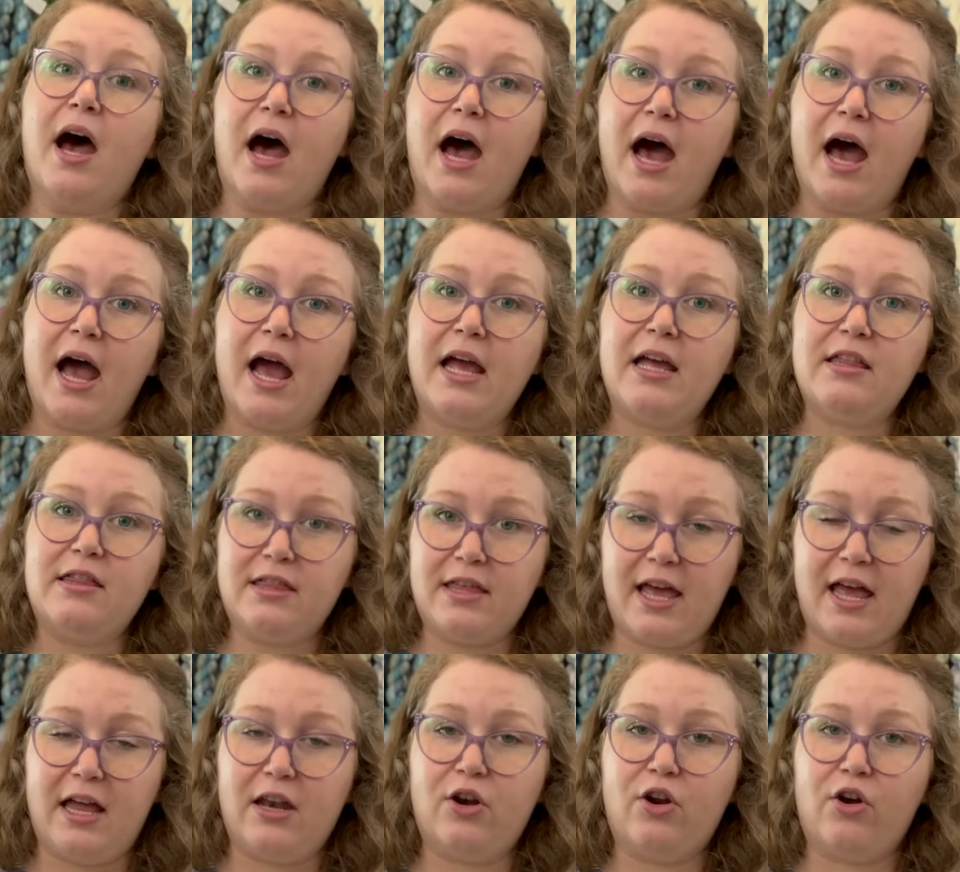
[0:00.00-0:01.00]
I
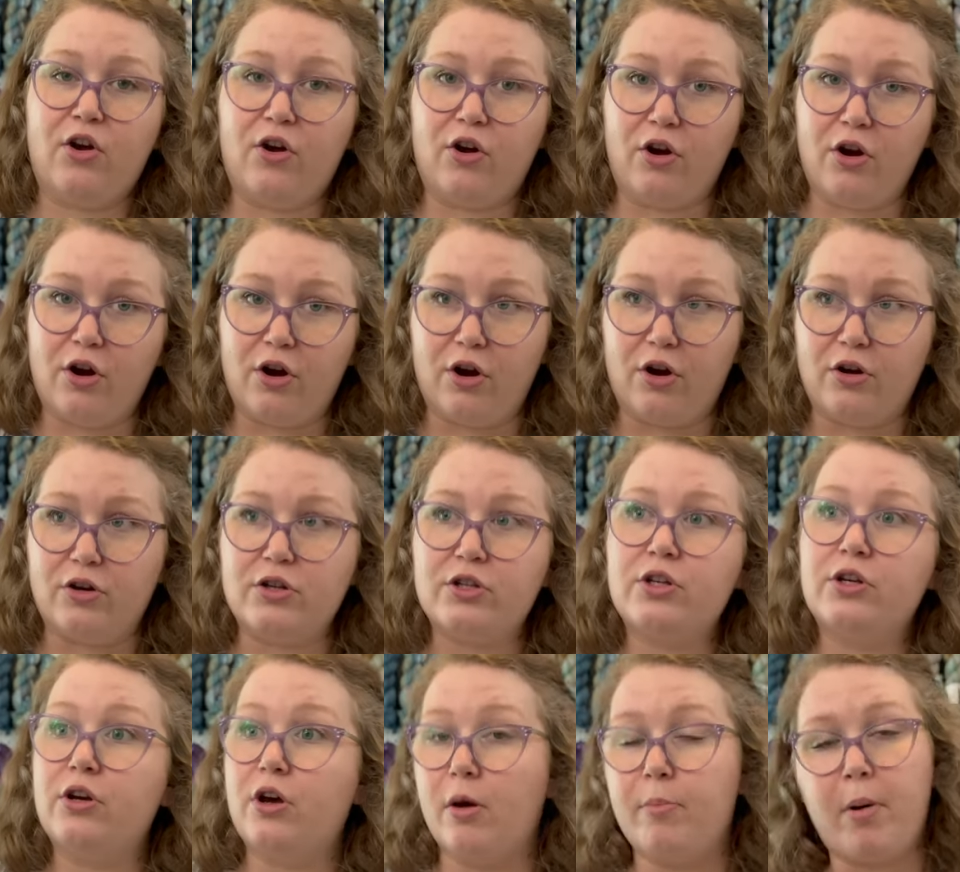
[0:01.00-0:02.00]
then earned,
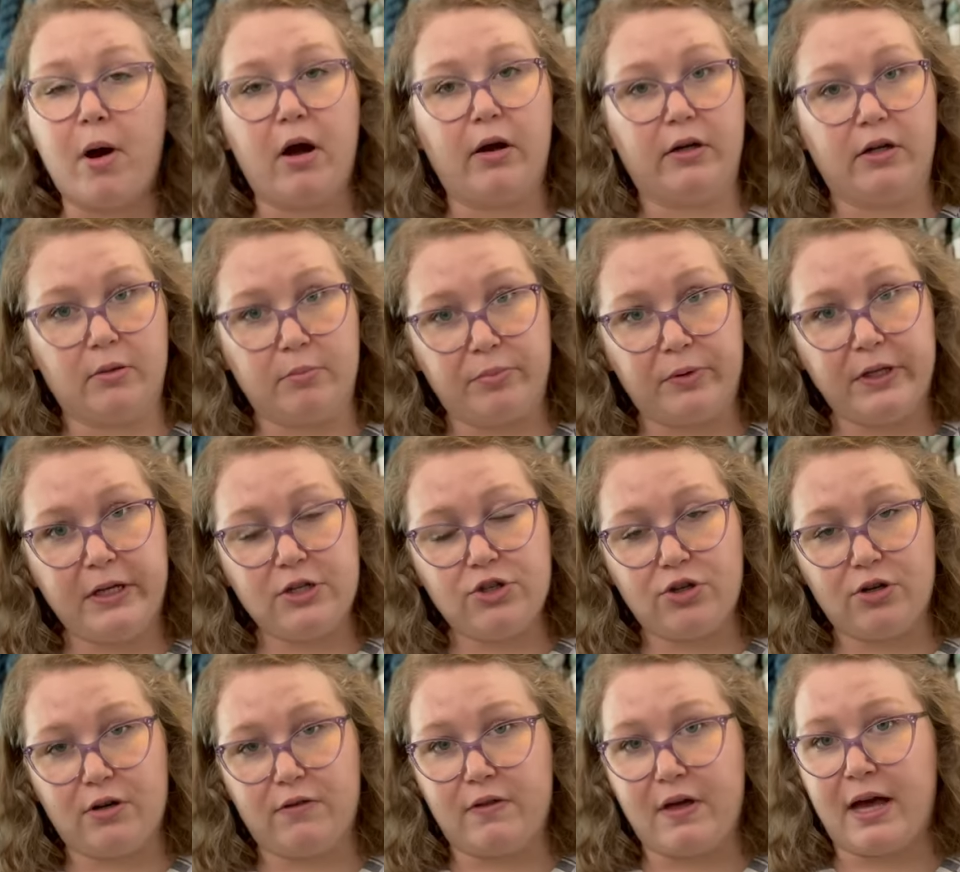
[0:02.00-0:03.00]
upon
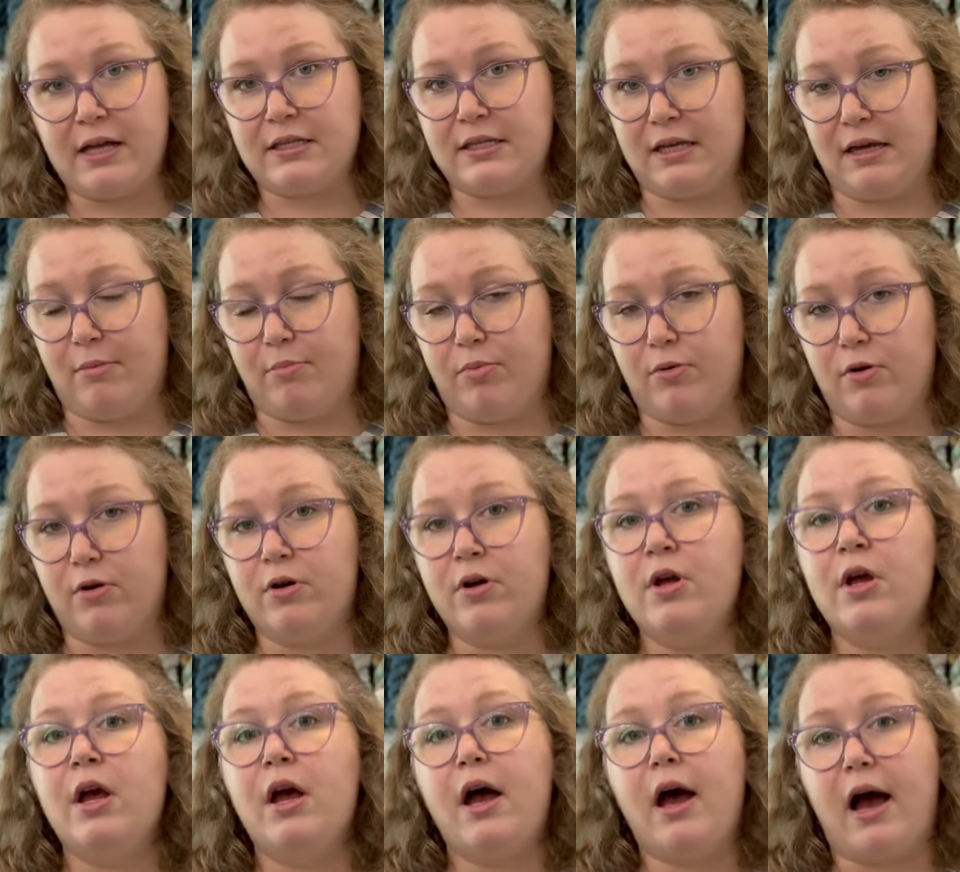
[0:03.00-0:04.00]
completion of that sample,
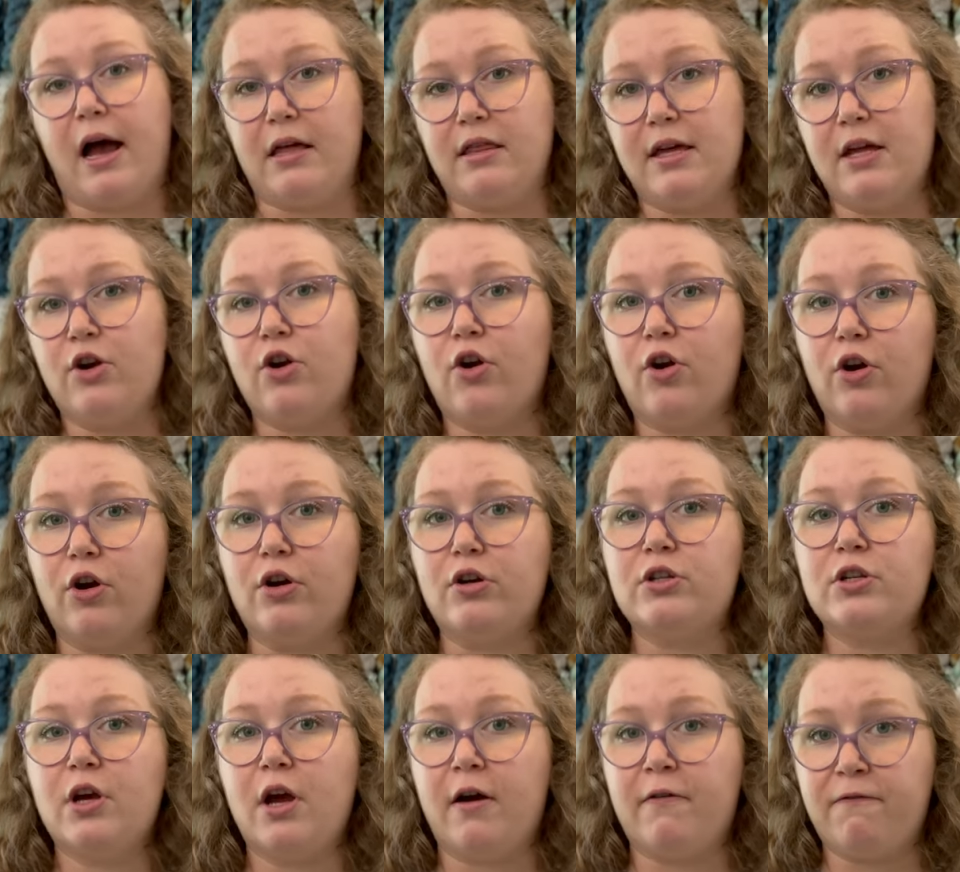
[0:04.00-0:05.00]
I then
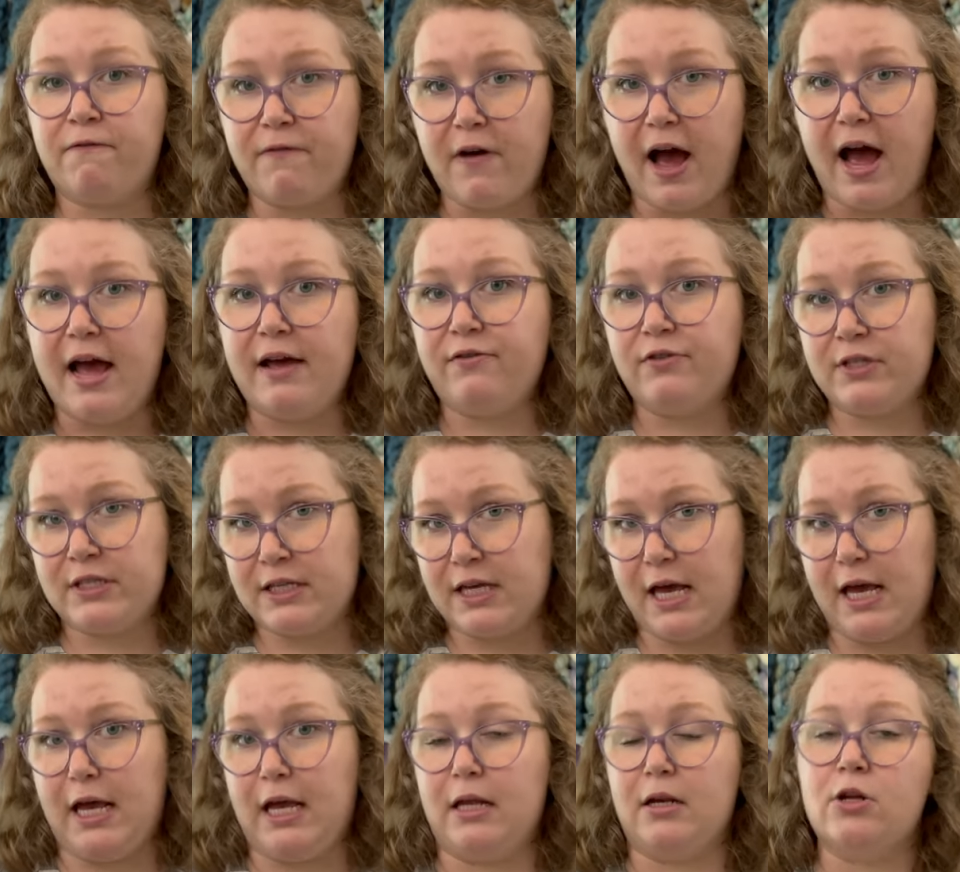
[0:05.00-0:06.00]
earned a five
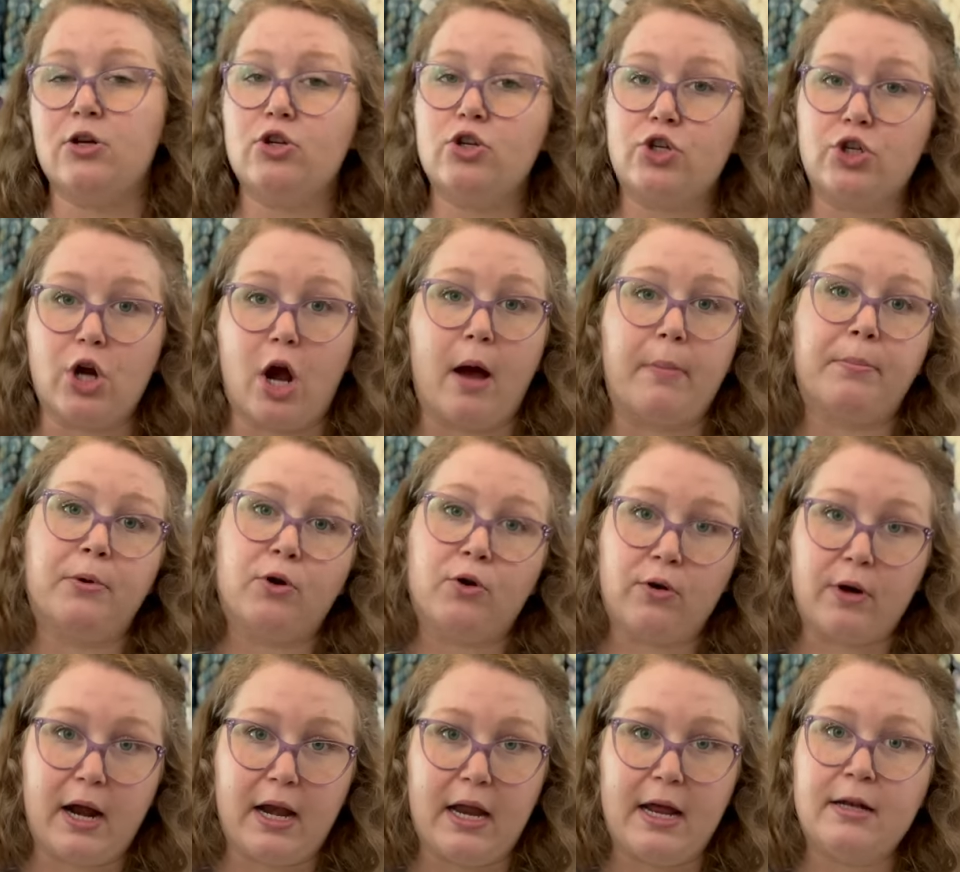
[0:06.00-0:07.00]
skein shop
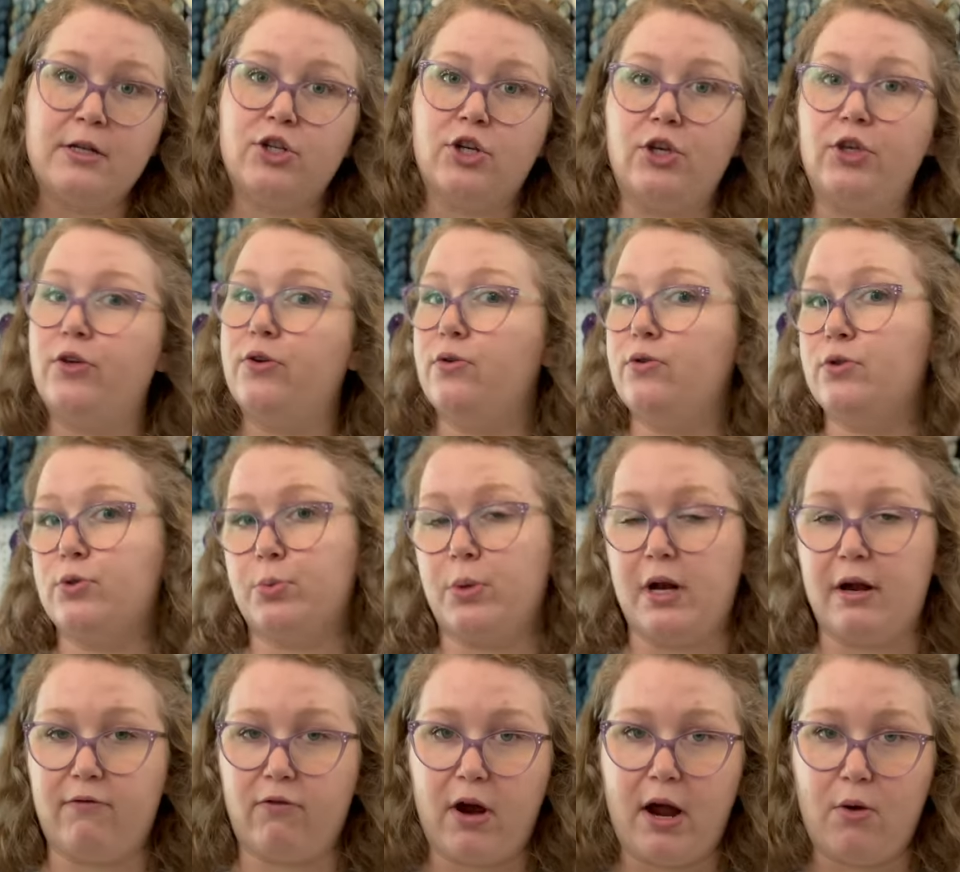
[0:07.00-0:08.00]
credit to use
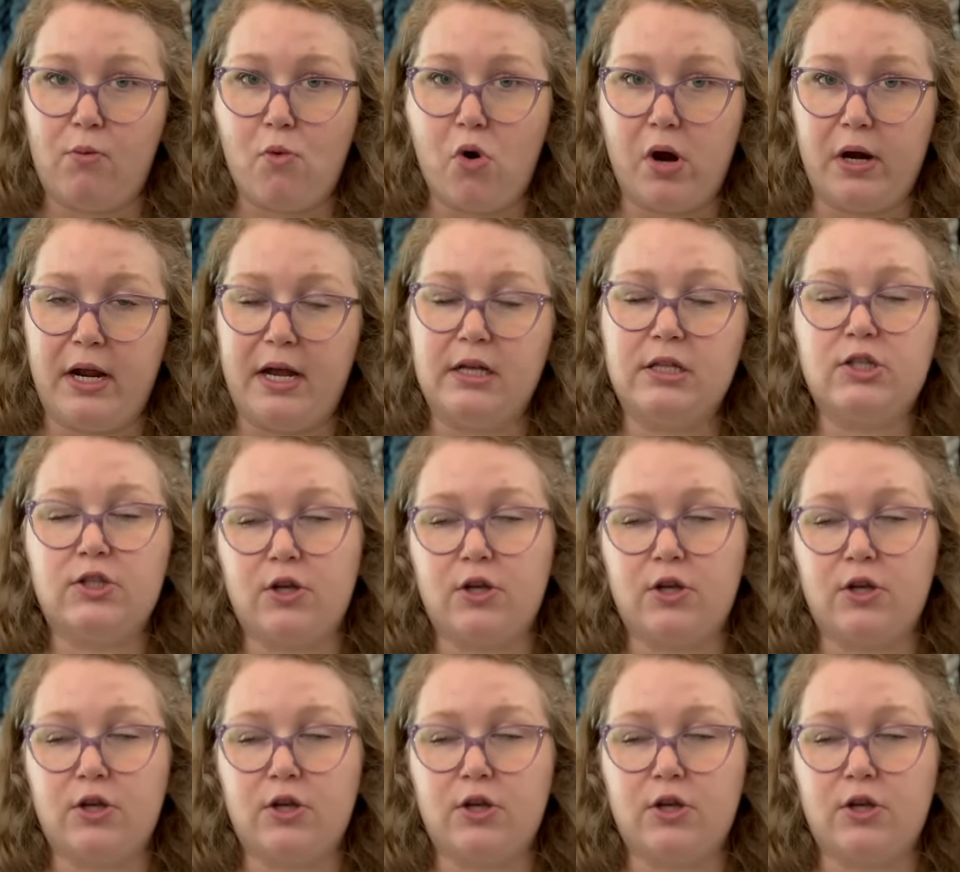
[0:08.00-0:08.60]
whenever I wanted.